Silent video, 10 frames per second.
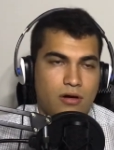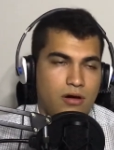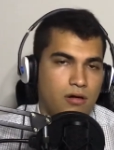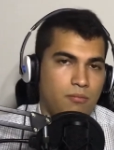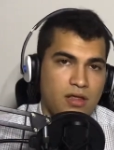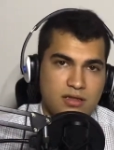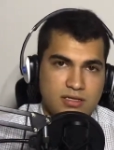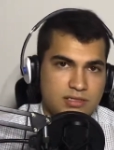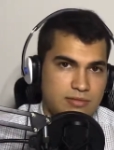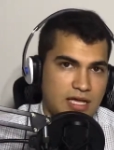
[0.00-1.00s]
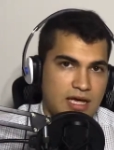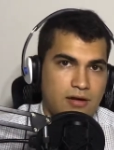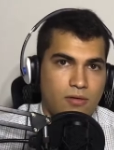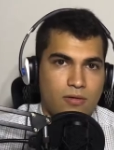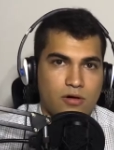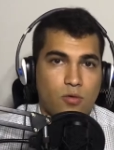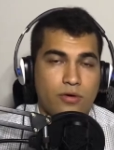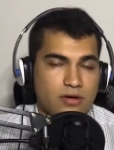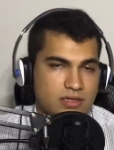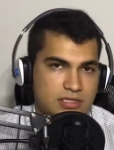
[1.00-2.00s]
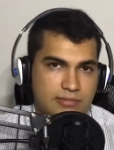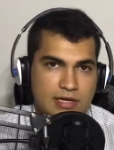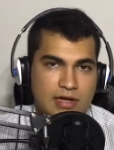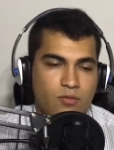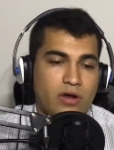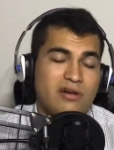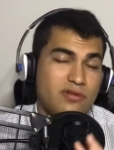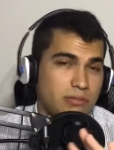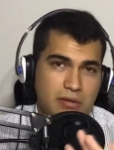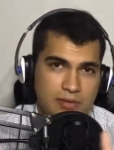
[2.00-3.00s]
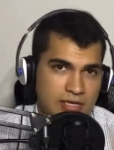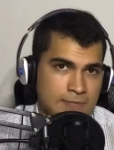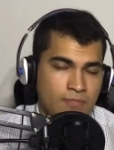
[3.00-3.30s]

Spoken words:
a monthly dividend or a quarterly dividend, whatever it may be.